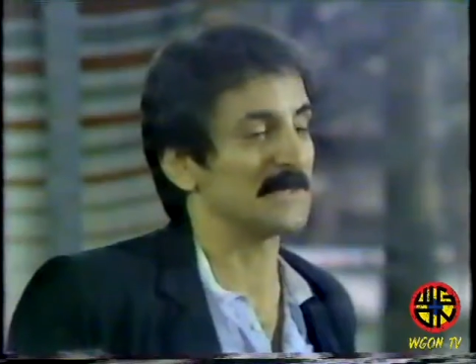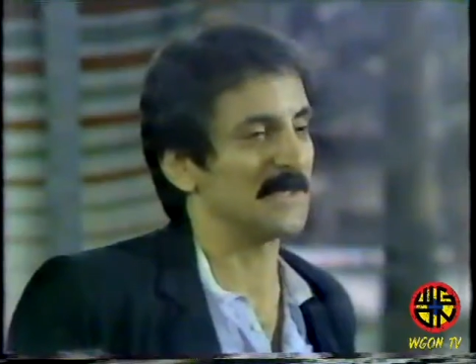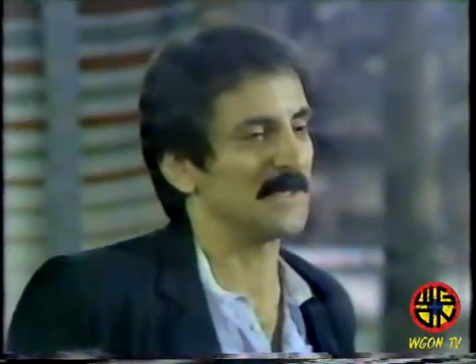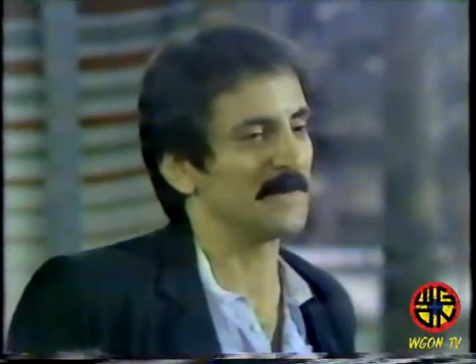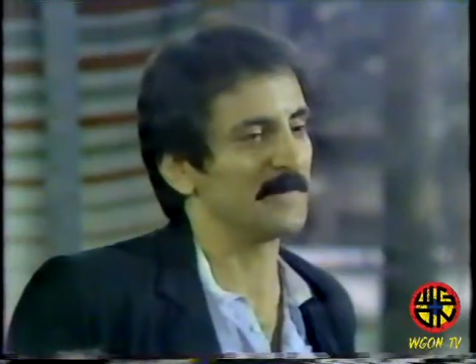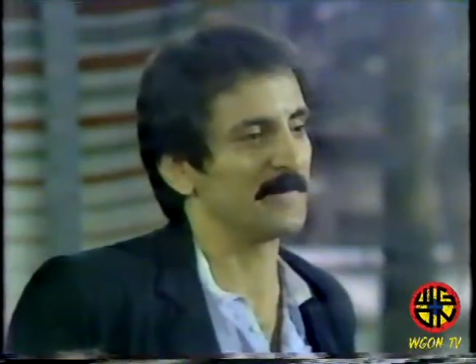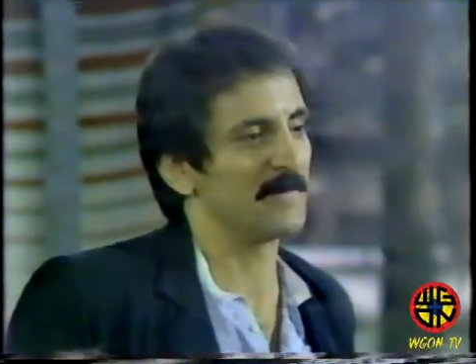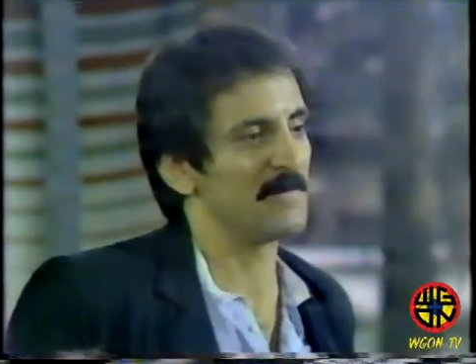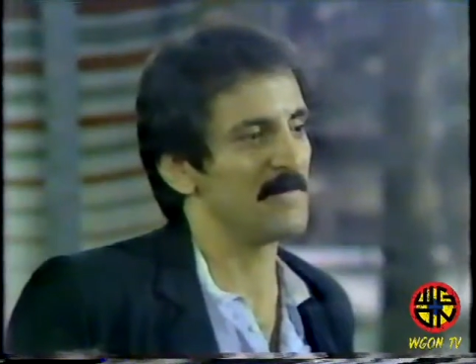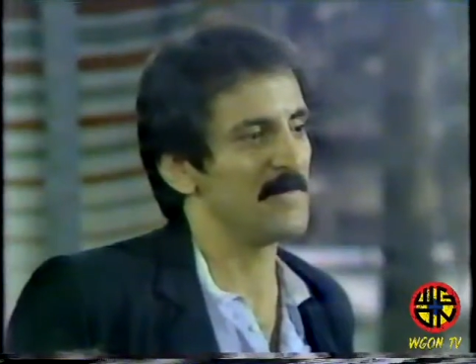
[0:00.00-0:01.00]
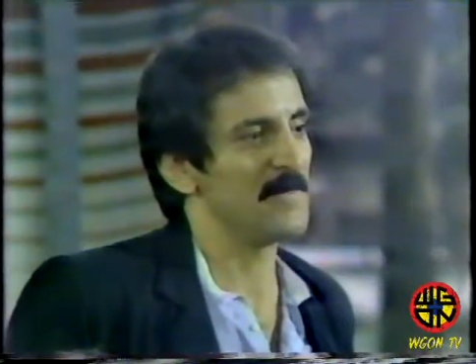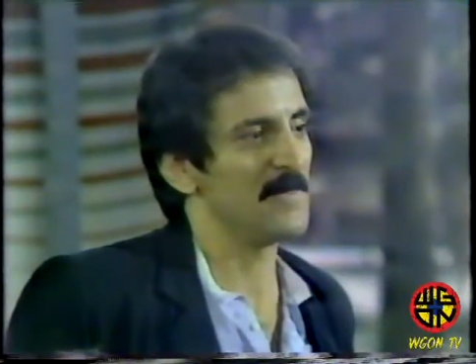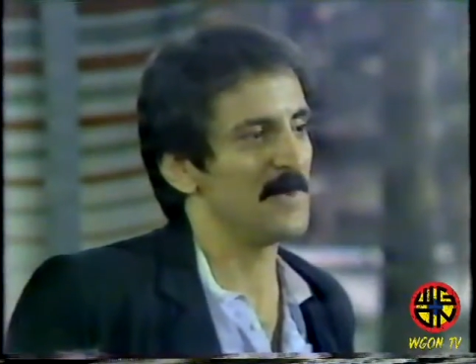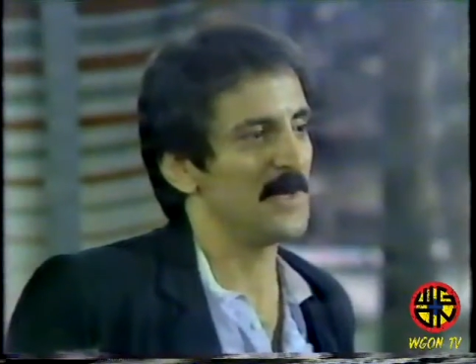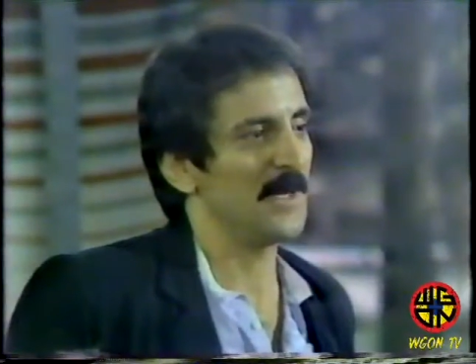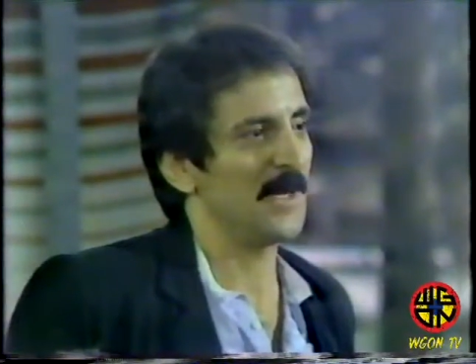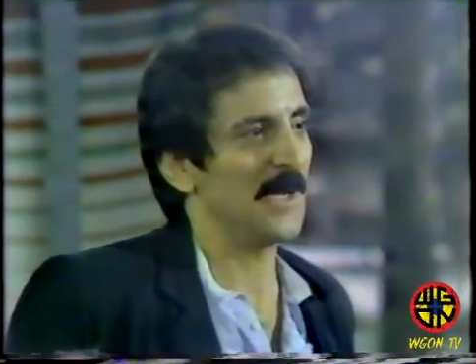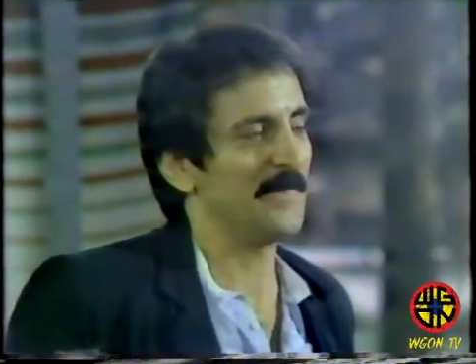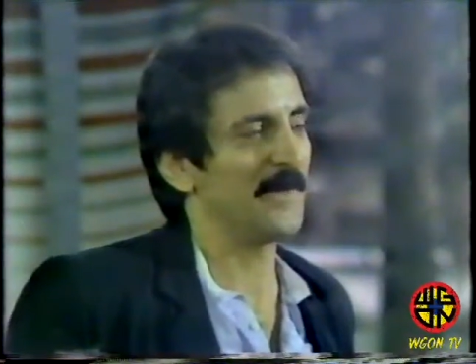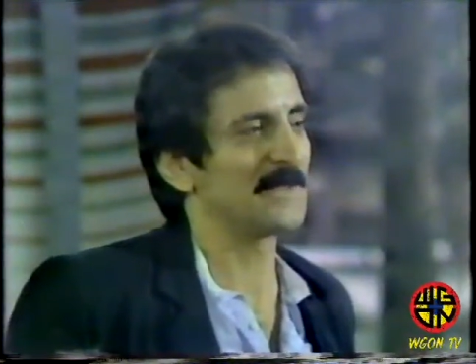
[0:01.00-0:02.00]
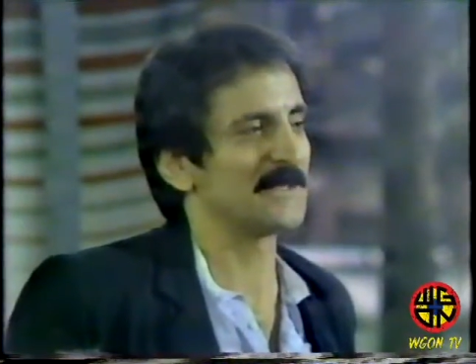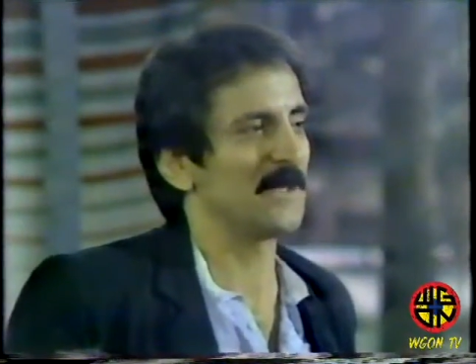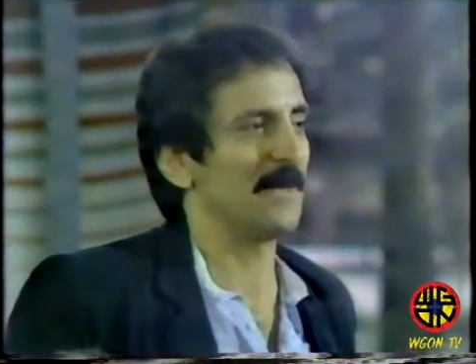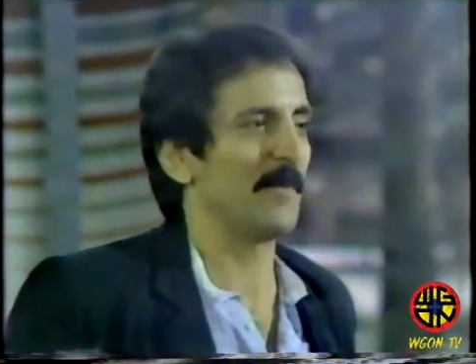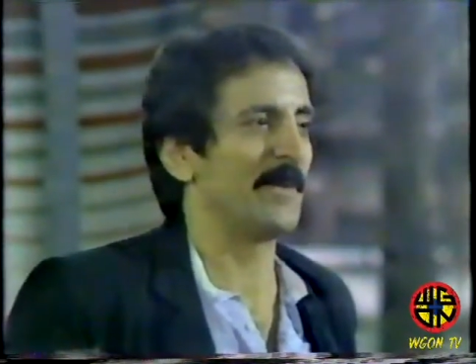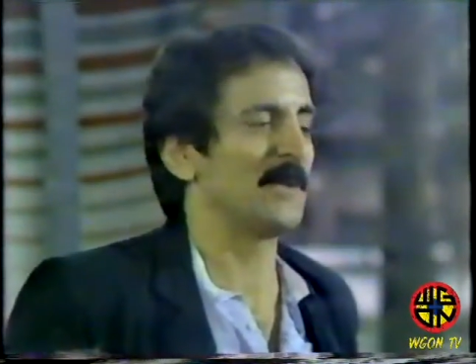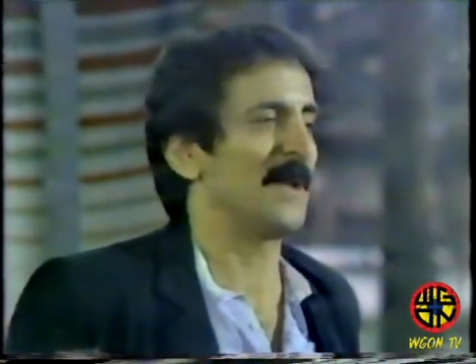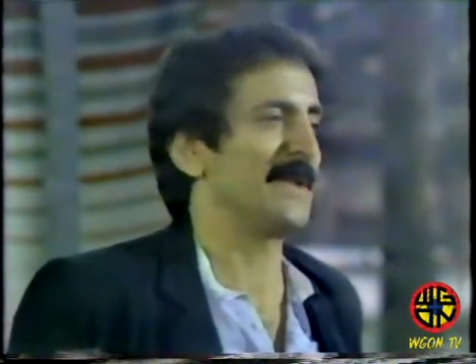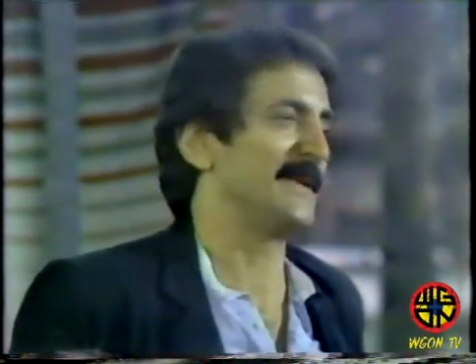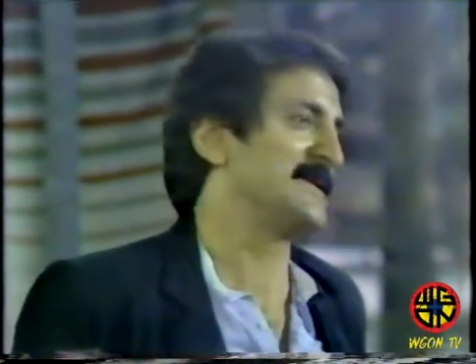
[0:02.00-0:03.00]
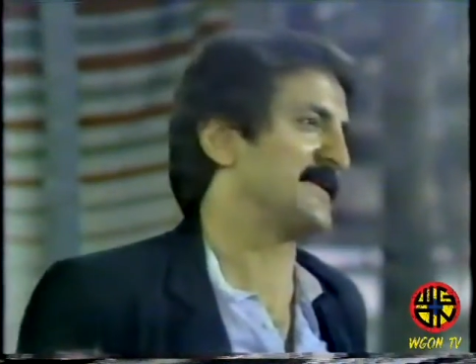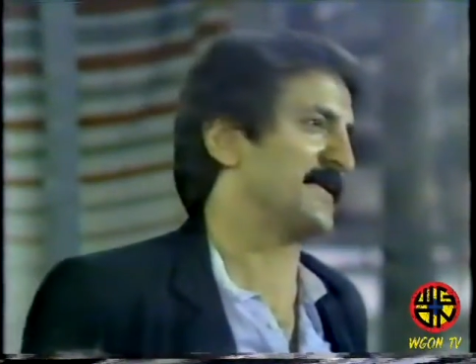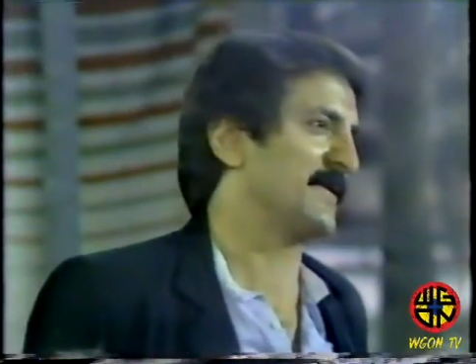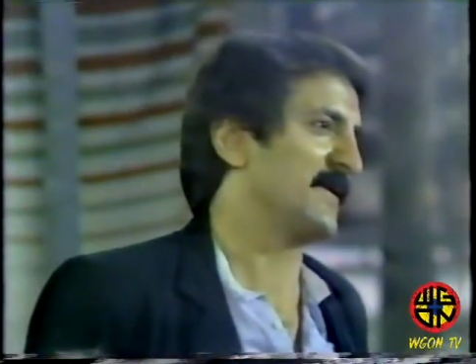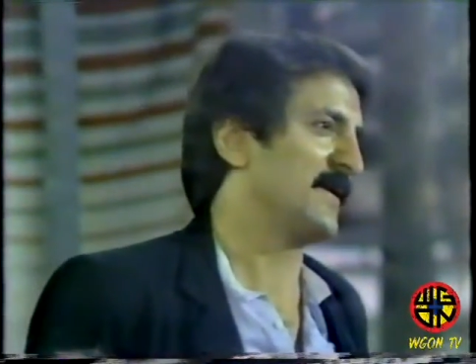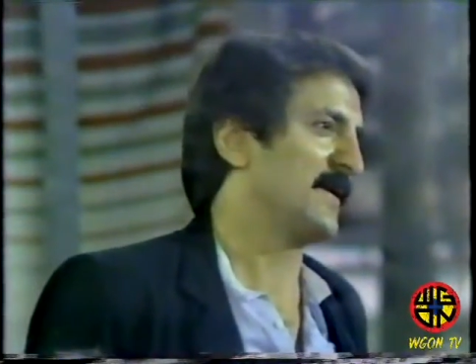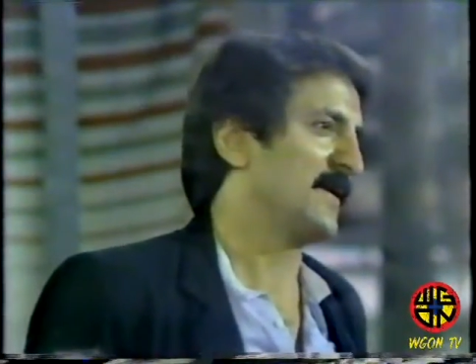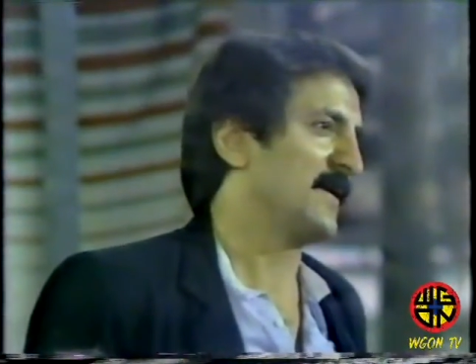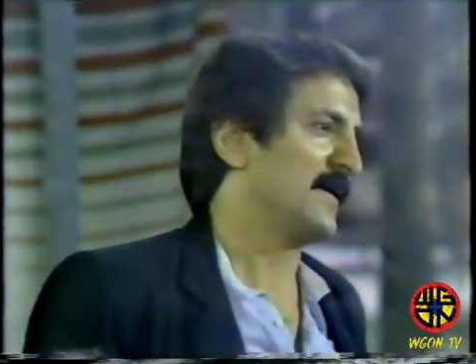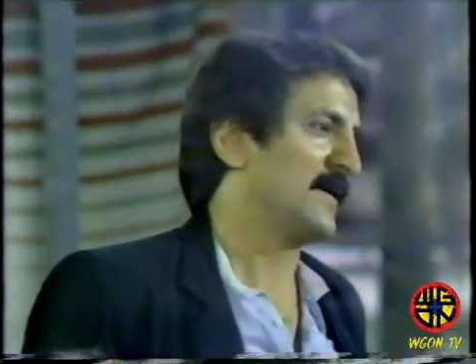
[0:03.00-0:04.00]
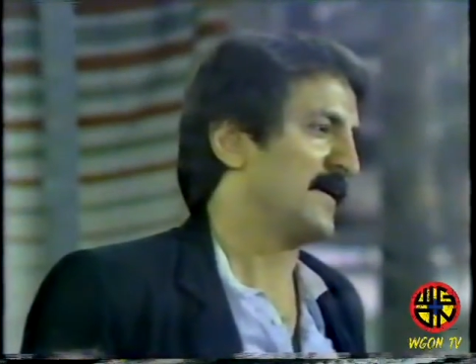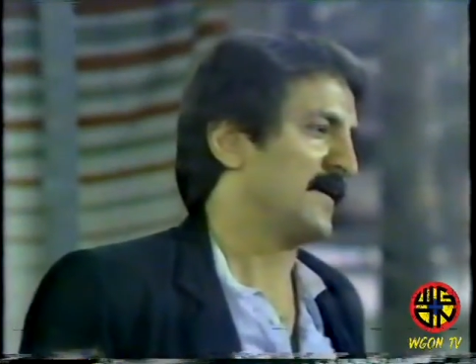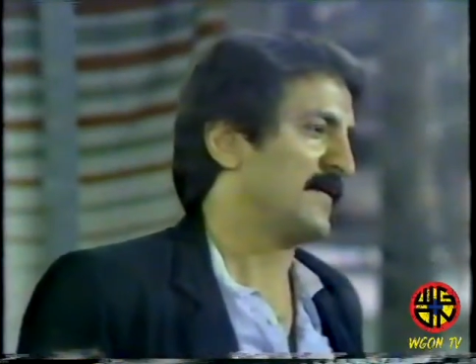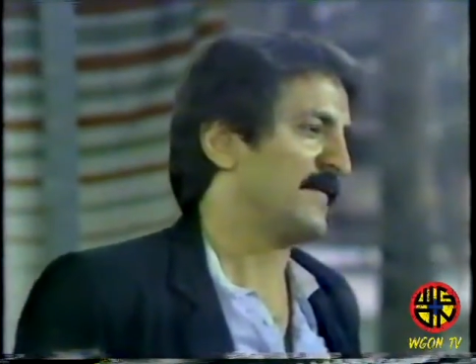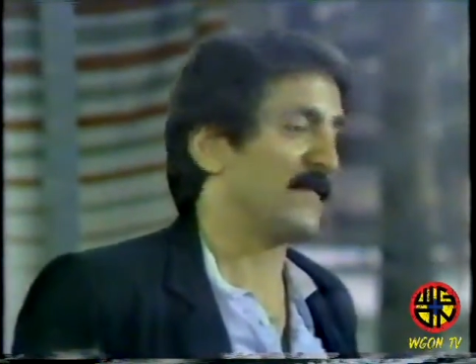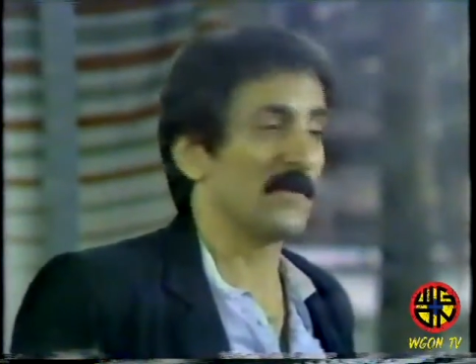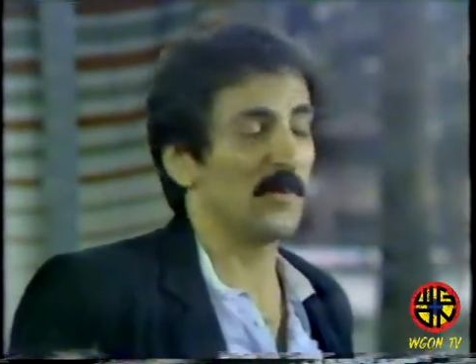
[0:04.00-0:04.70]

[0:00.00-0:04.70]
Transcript: Um, uh -huh. I think it's a lot would be a lot easier for